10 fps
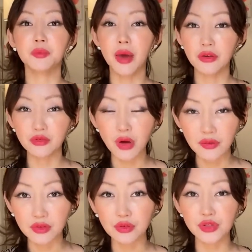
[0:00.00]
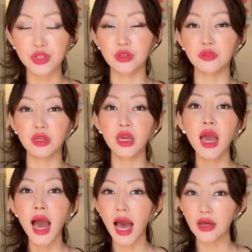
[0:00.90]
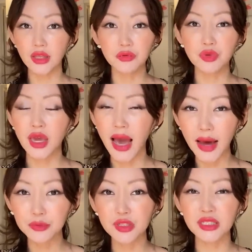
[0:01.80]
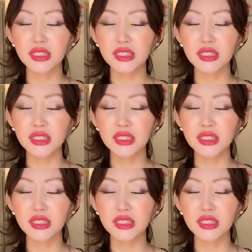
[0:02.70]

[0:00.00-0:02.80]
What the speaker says: the better revolutionary, how they we have to